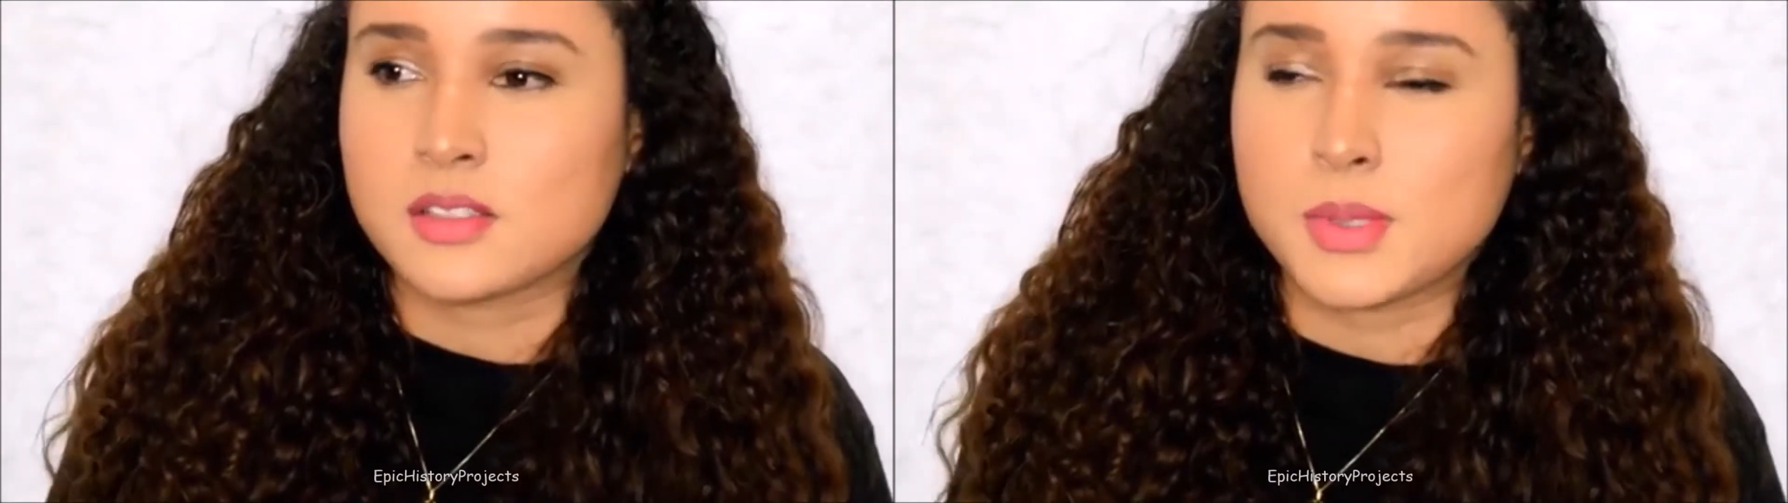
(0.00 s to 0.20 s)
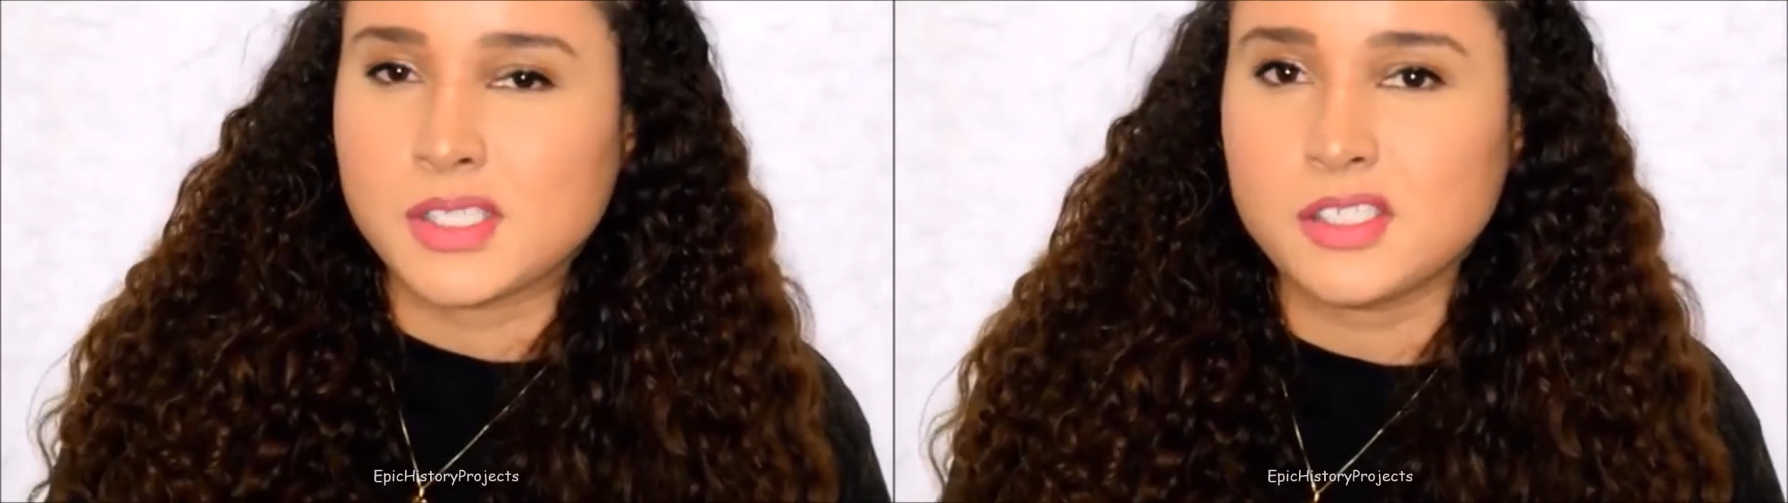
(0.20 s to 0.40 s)

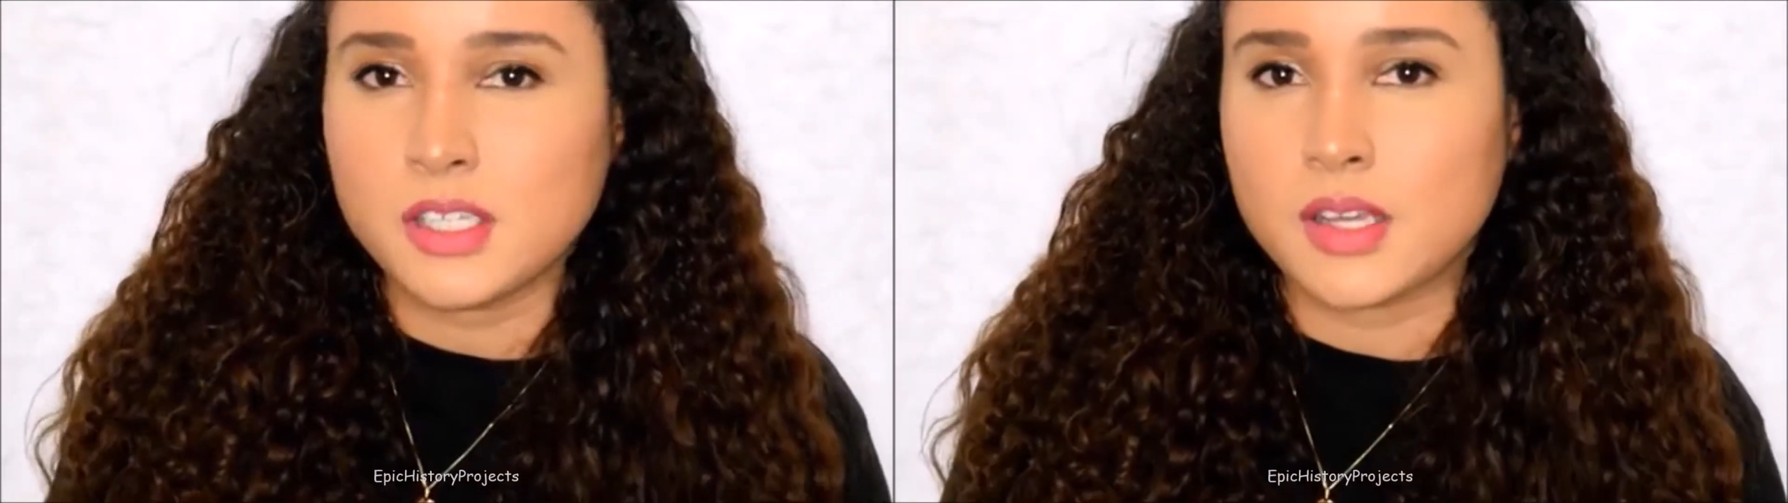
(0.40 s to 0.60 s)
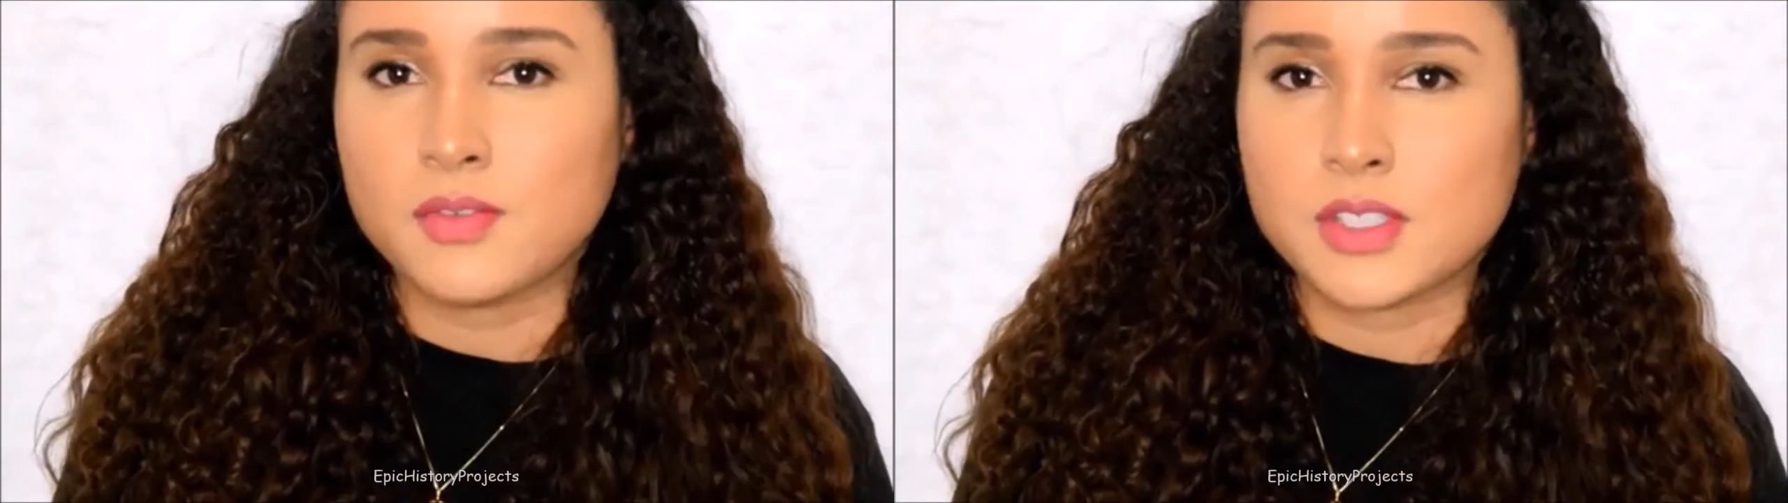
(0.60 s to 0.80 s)

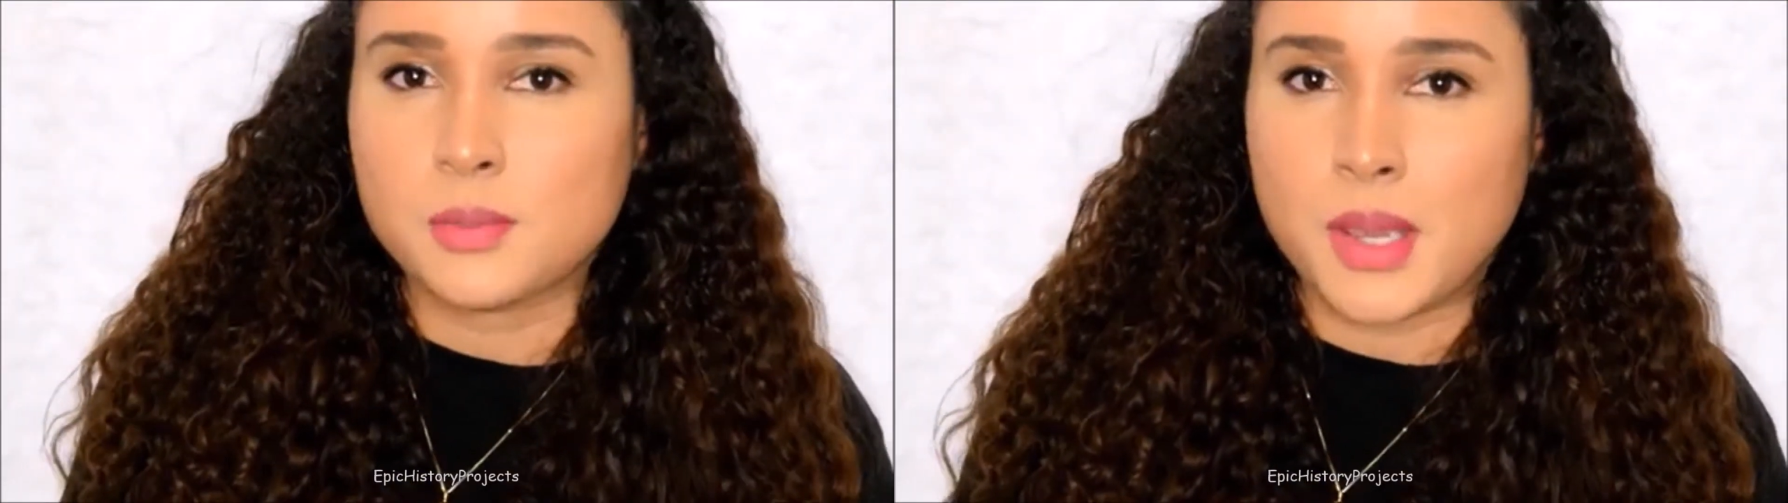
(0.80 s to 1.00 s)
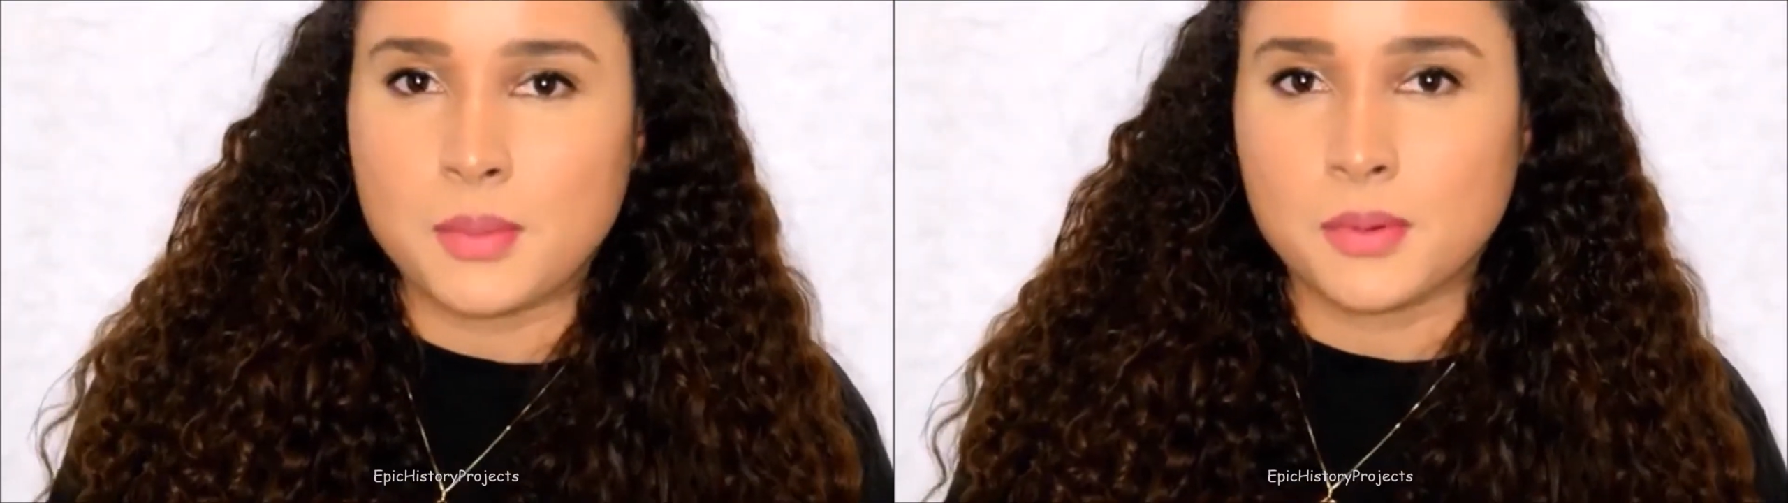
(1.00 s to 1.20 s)
especially if it's
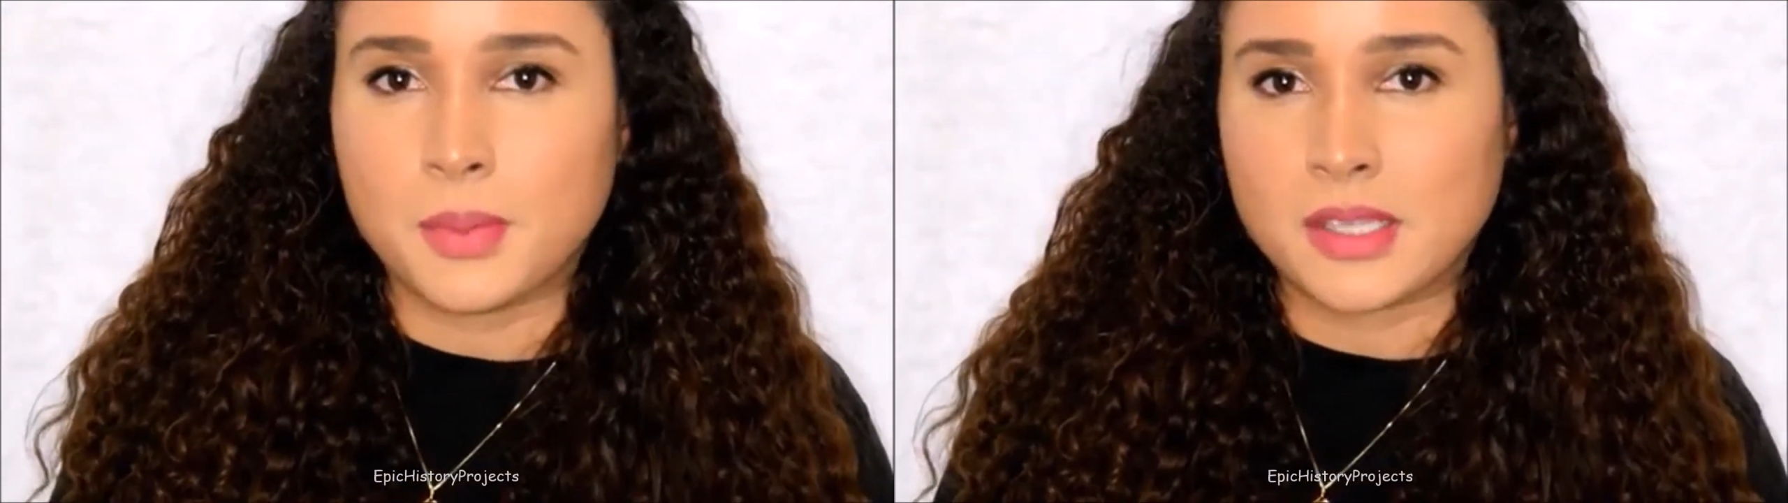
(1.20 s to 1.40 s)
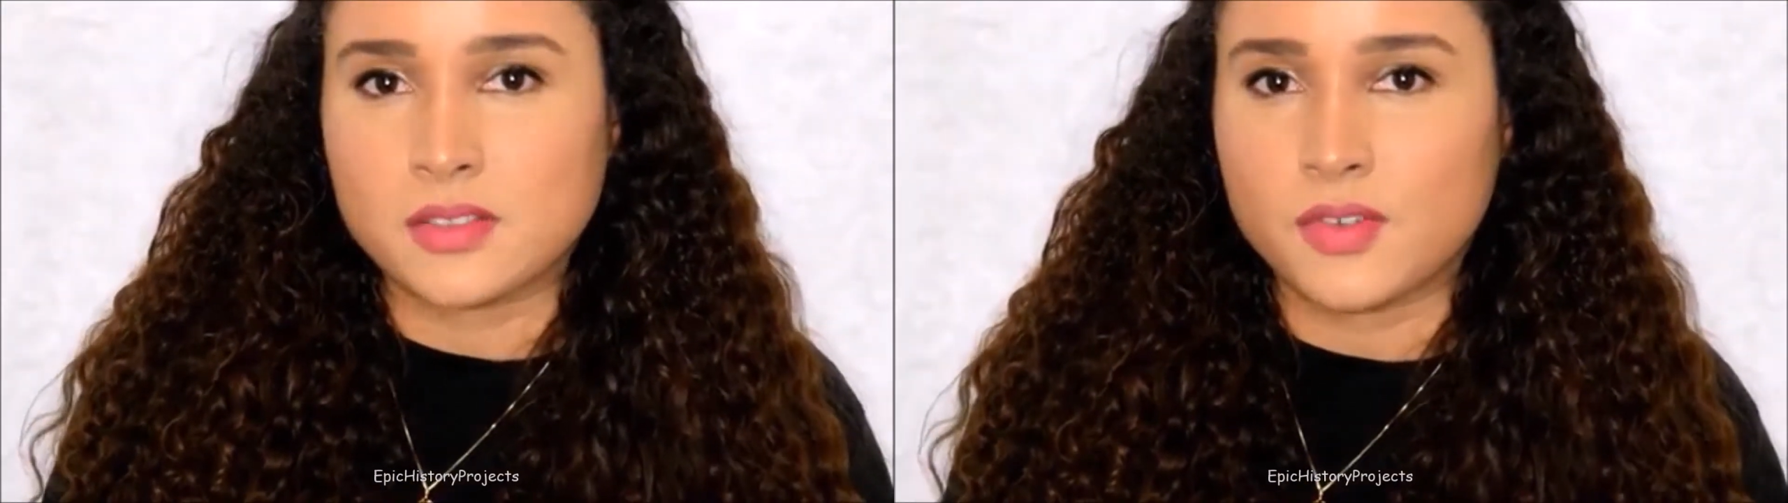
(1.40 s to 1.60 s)
a
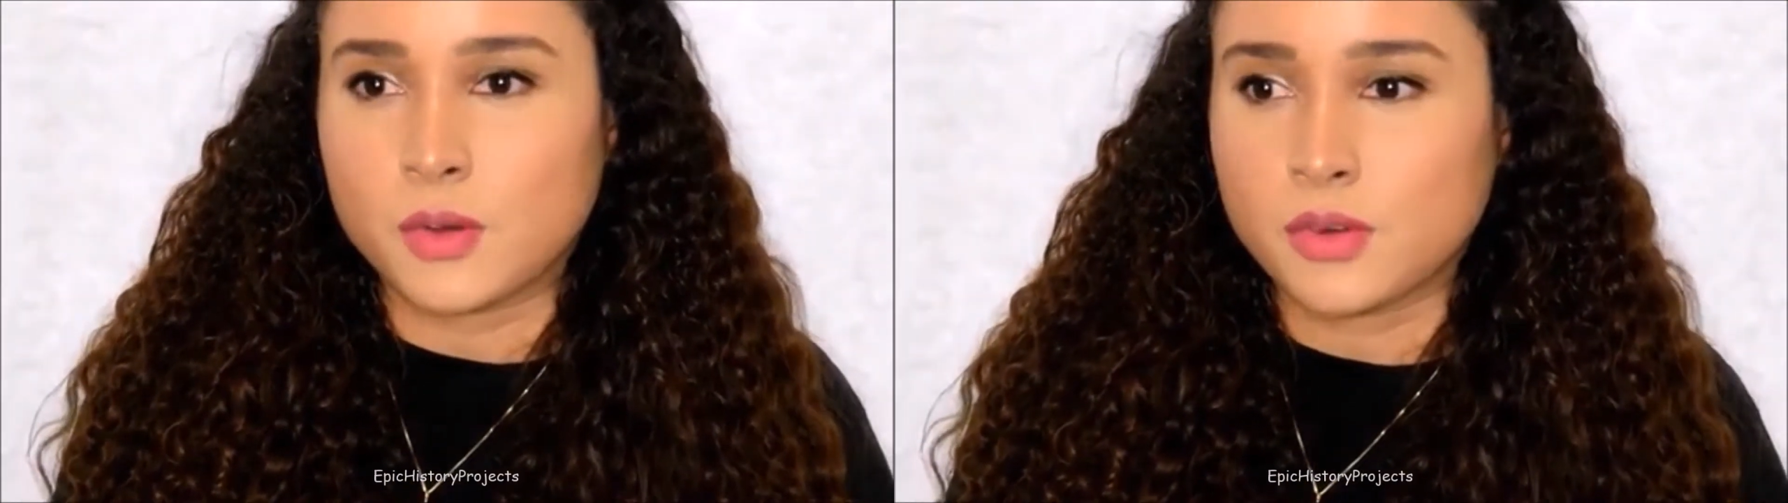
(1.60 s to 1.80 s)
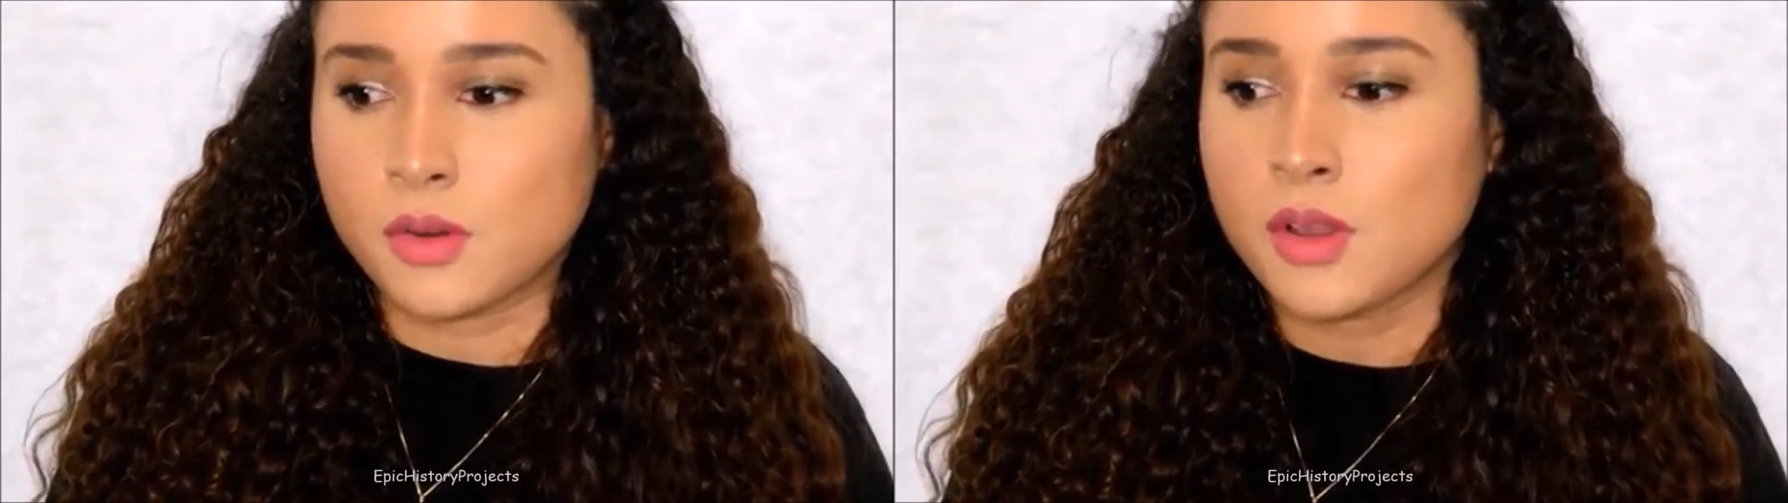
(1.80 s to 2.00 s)
paper-based
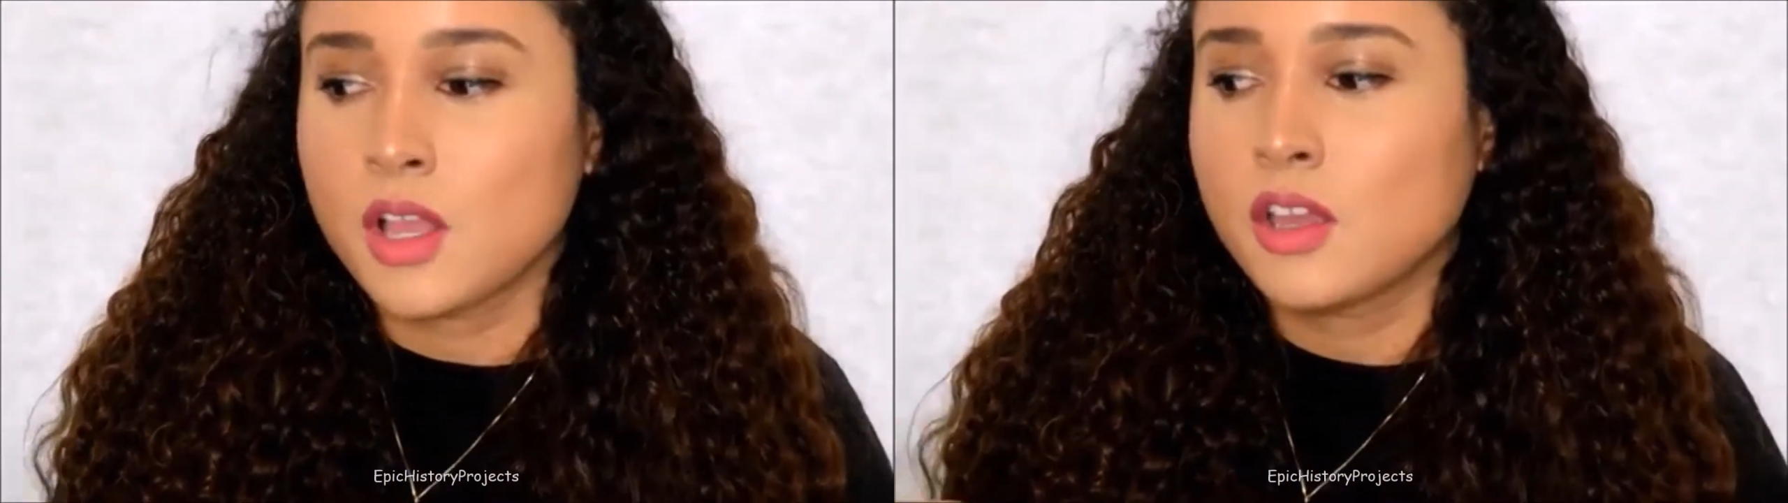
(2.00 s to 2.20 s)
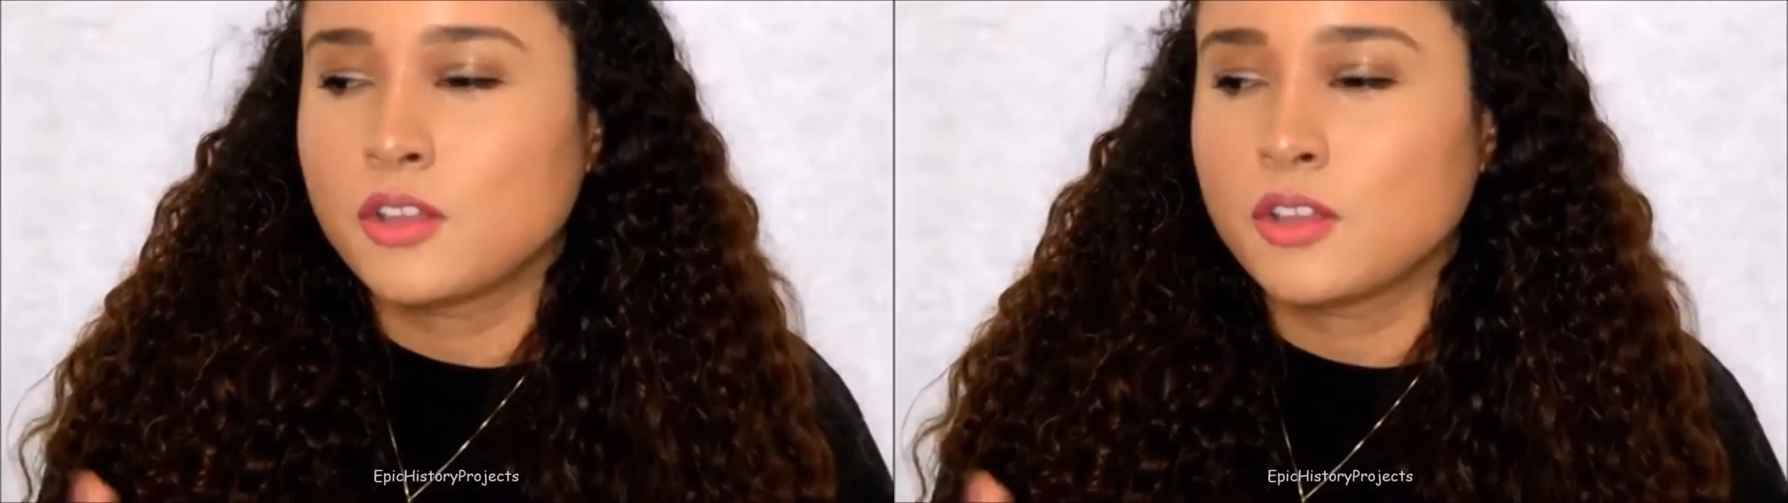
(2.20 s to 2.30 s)
photo.